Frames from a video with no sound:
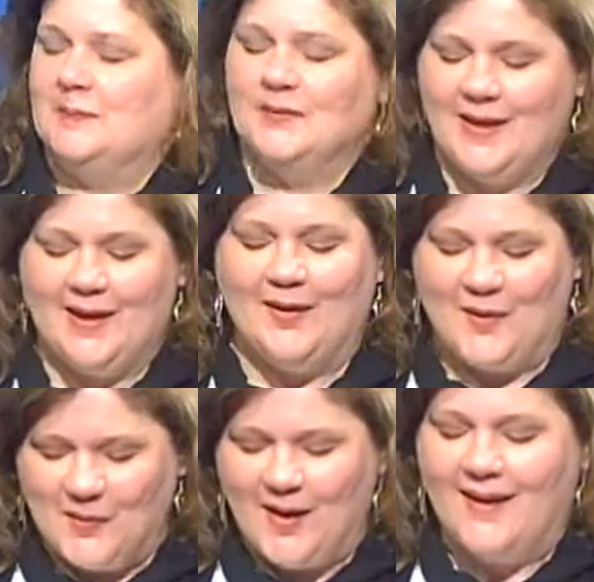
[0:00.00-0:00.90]
Yeah,
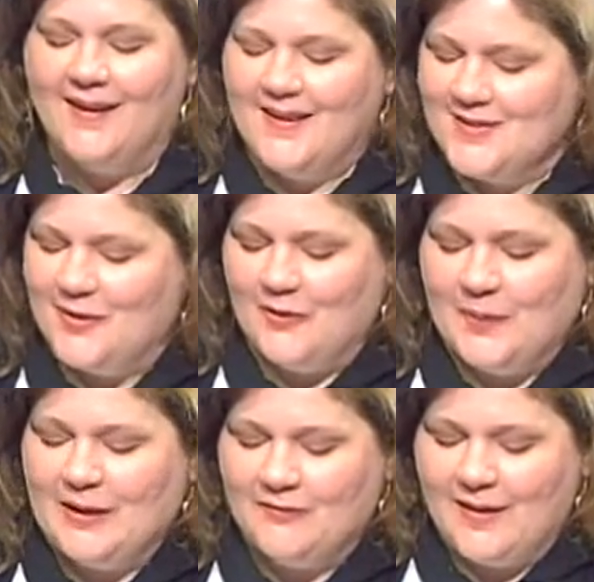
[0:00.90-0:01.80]
okay. So
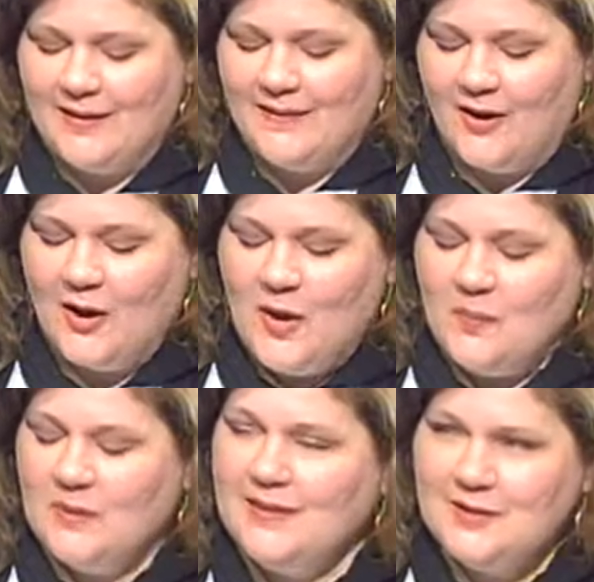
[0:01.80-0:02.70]
everyone can find it there.
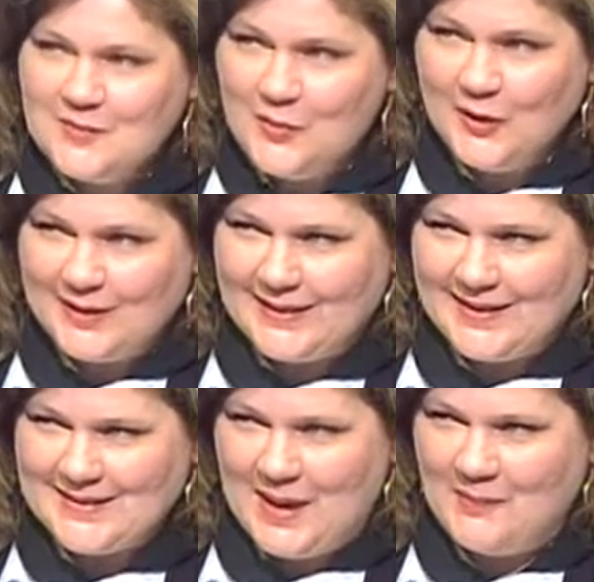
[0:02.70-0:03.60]
But there's more good
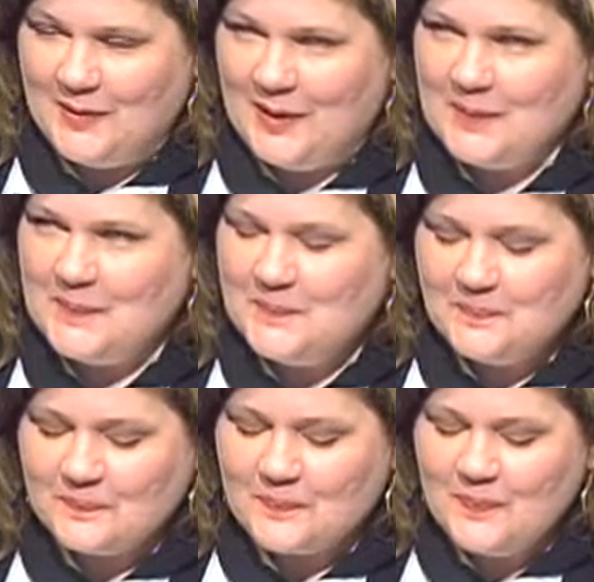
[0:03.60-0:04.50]
things happening.
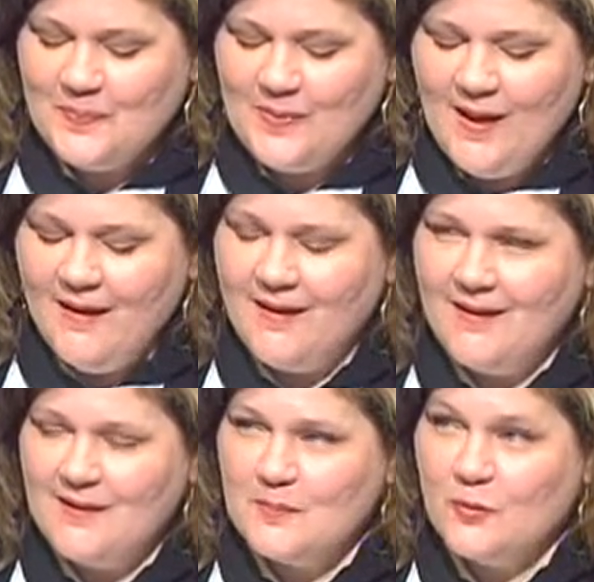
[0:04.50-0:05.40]

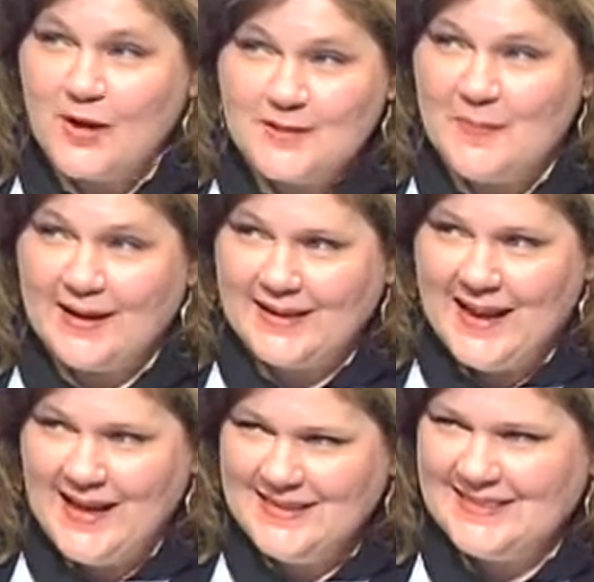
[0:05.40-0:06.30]
Prospect
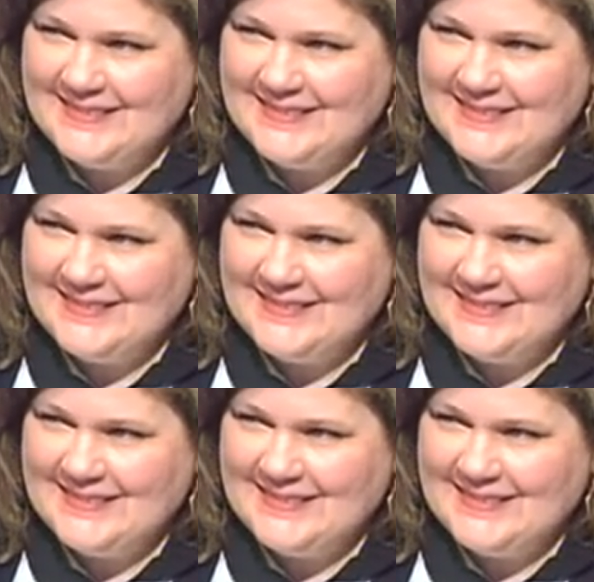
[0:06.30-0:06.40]
Connect.